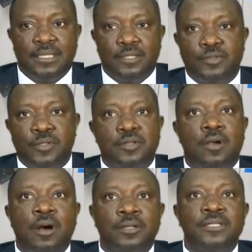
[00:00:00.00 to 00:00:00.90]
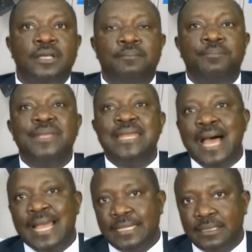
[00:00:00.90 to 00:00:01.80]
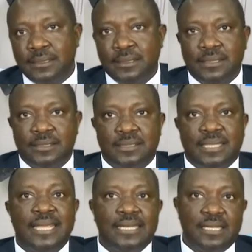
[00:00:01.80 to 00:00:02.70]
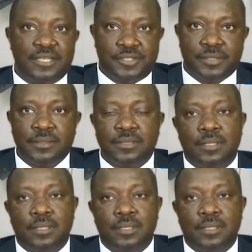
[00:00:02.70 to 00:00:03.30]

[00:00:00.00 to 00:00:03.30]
They will just cause benign skin lesions